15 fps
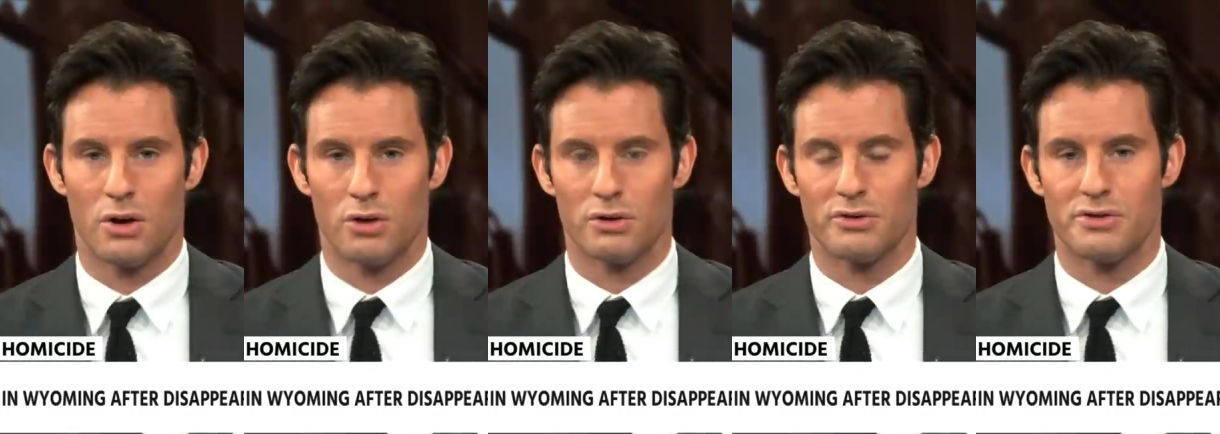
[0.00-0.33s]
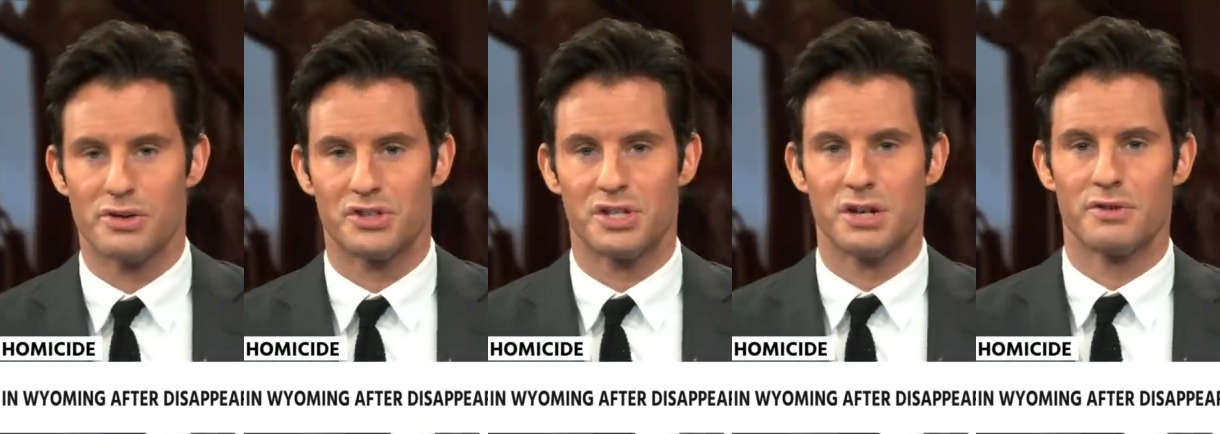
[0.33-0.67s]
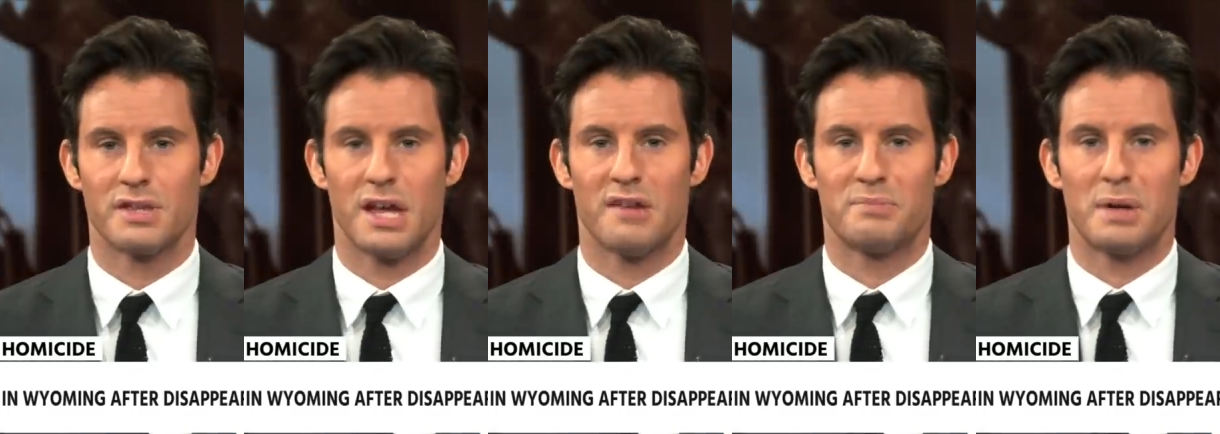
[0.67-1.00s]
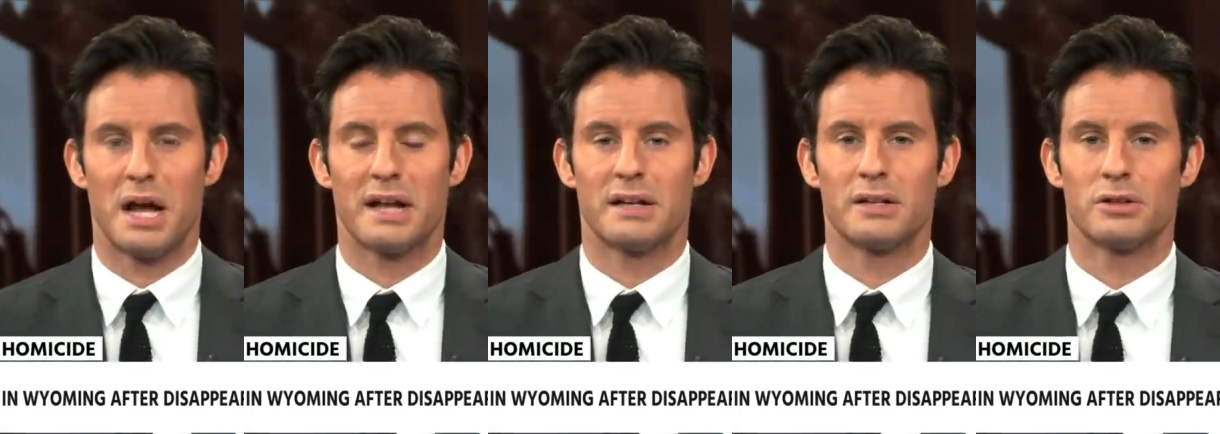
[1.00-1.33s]
Earlier this year, the
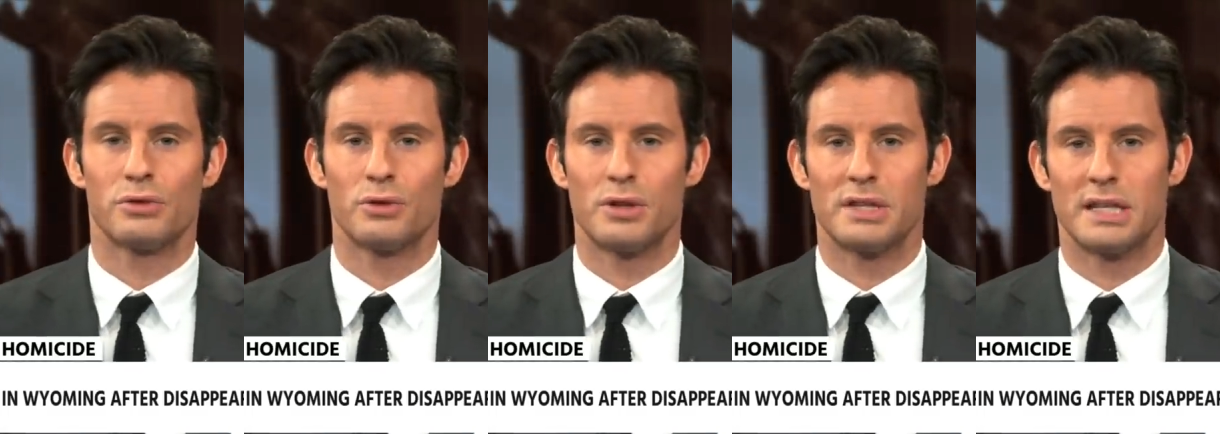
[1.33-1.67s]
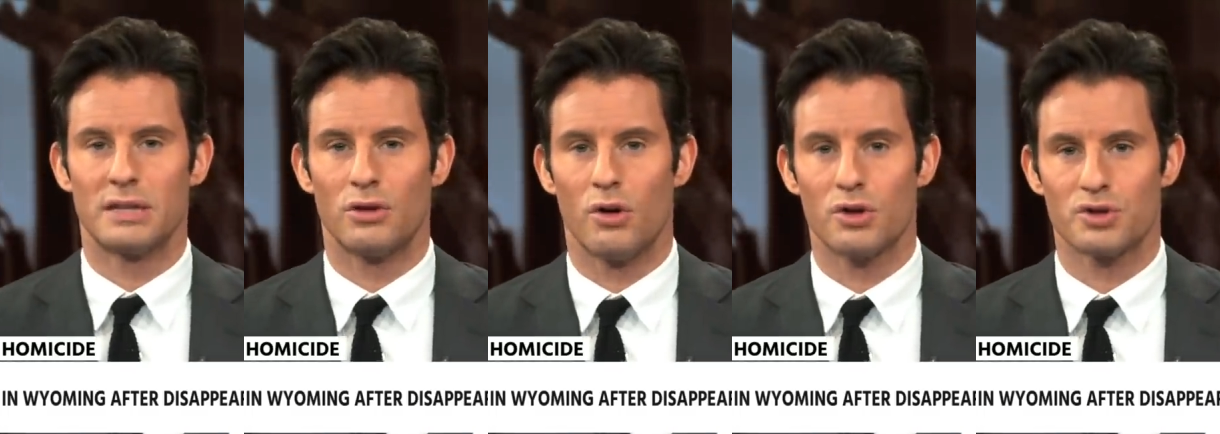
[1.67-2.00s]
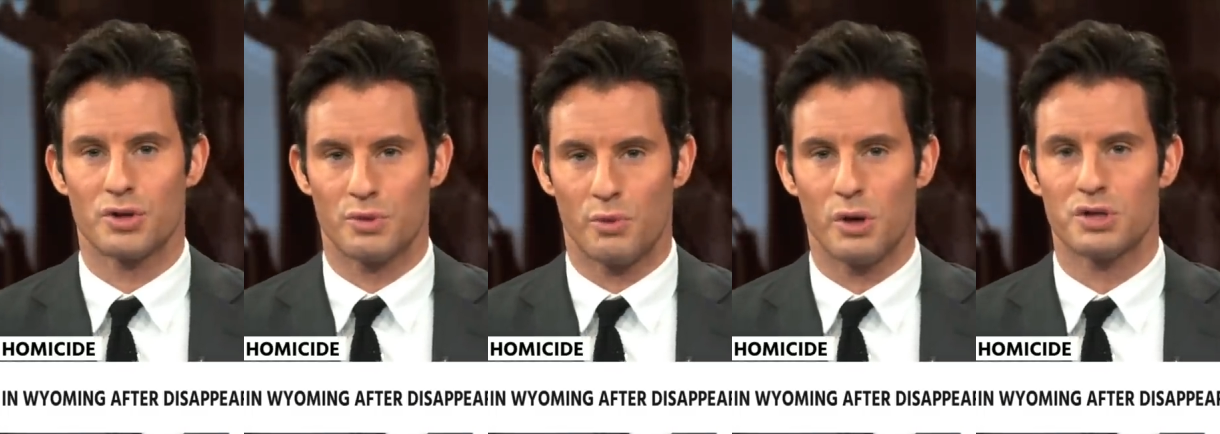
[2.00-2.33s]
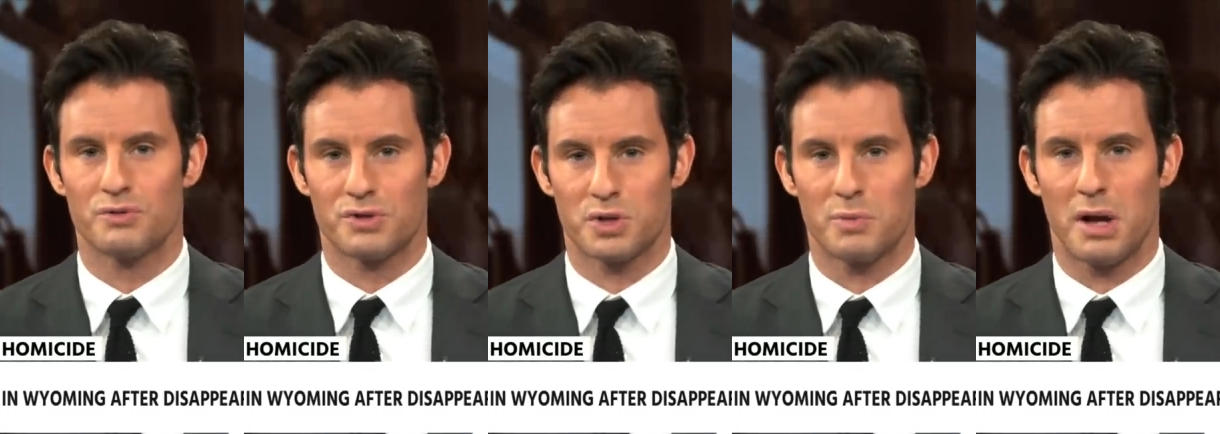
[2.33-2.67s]
FBI concluded that Laundrie
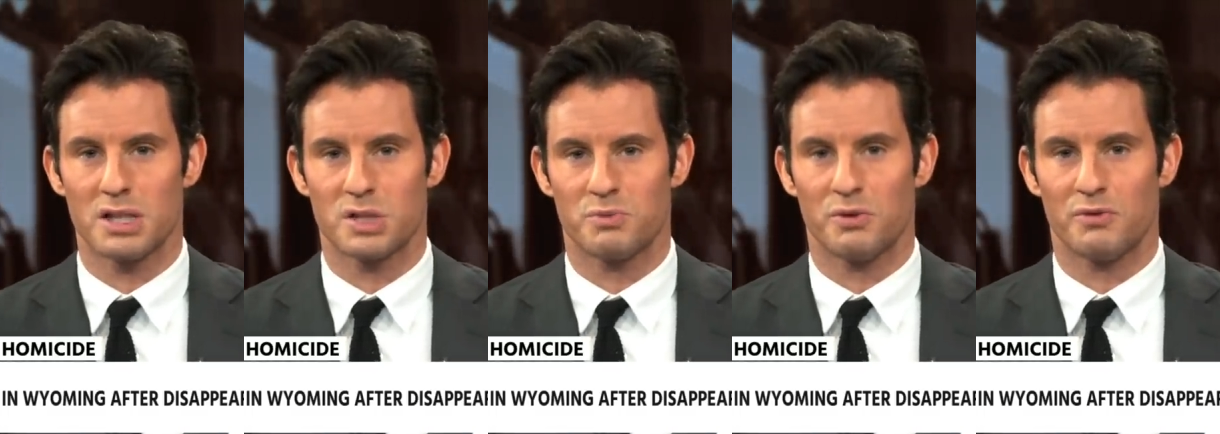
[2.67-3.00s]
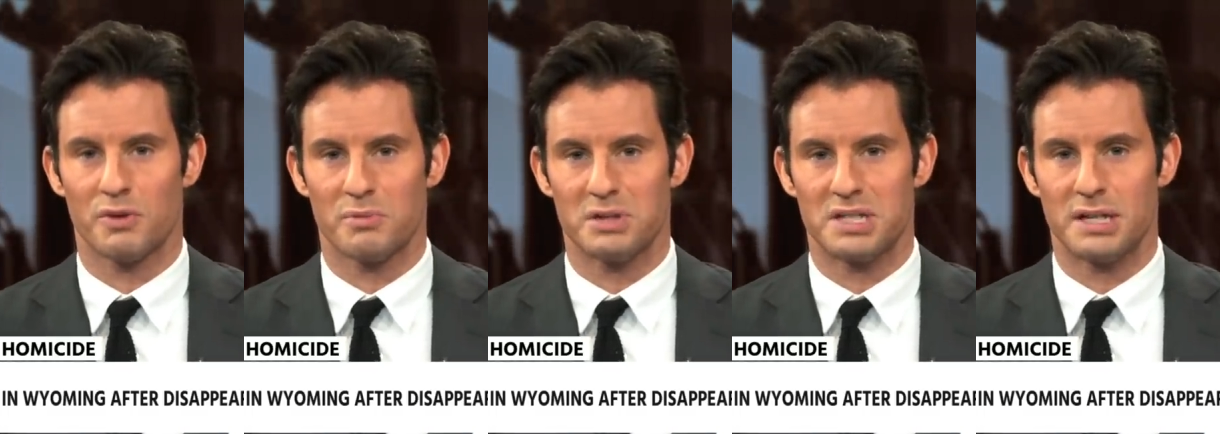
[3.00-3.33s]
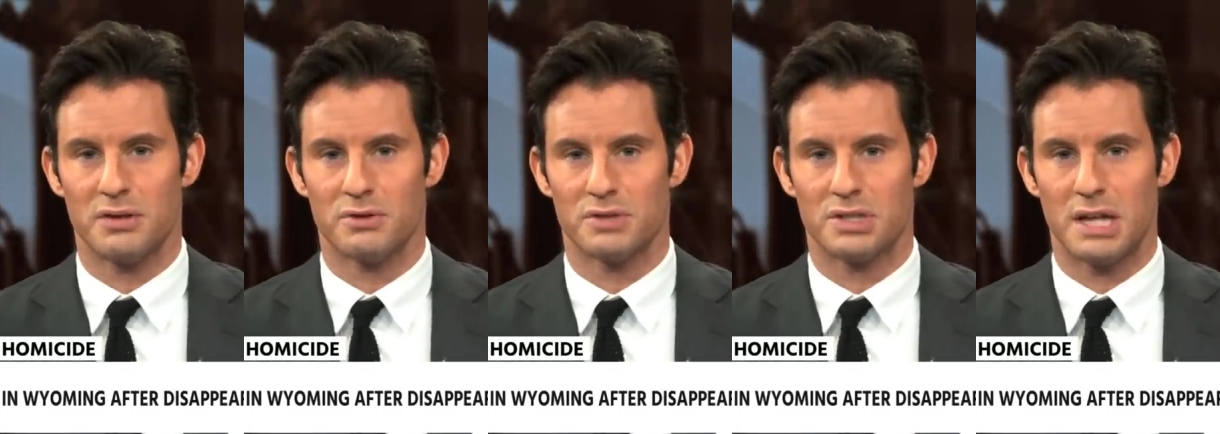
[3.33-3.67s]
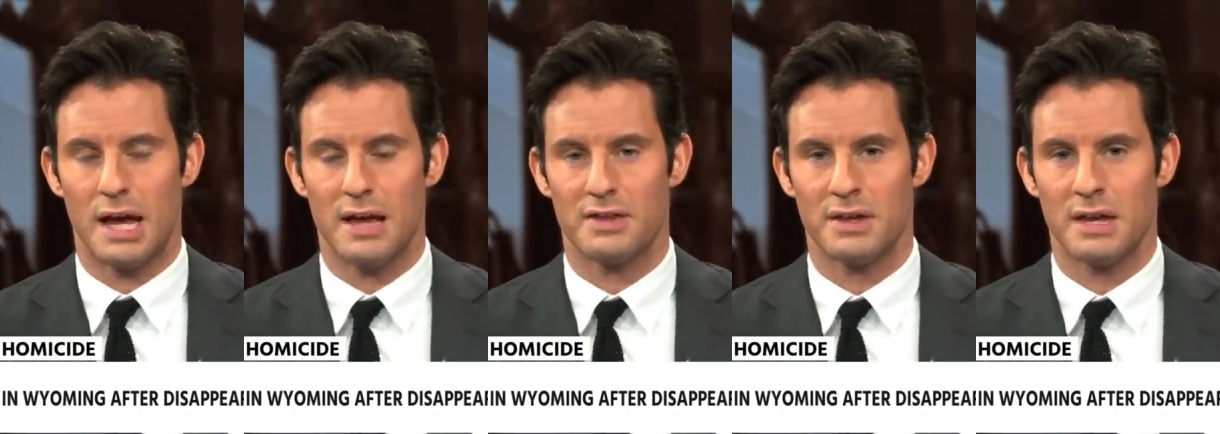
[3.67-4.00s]
was responsible for Petito's
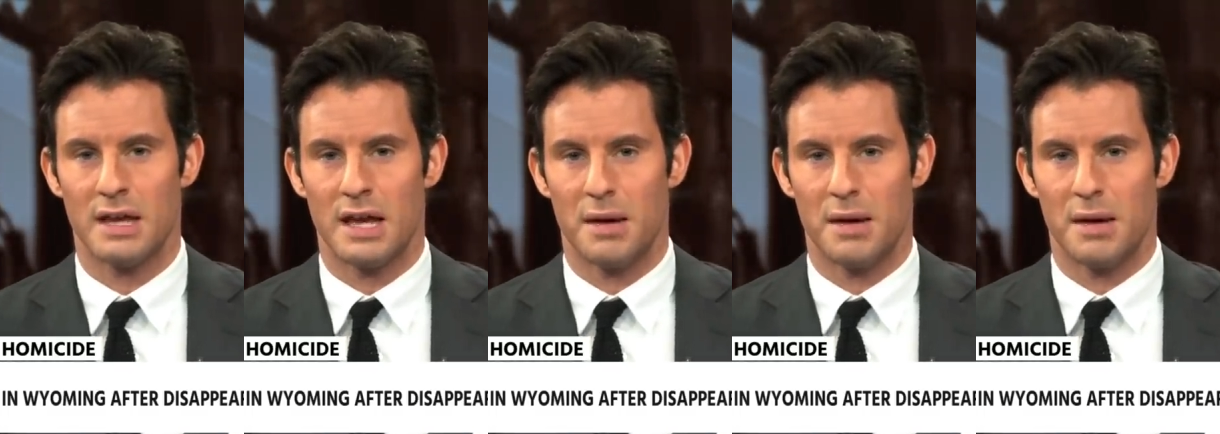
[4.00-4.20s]
death,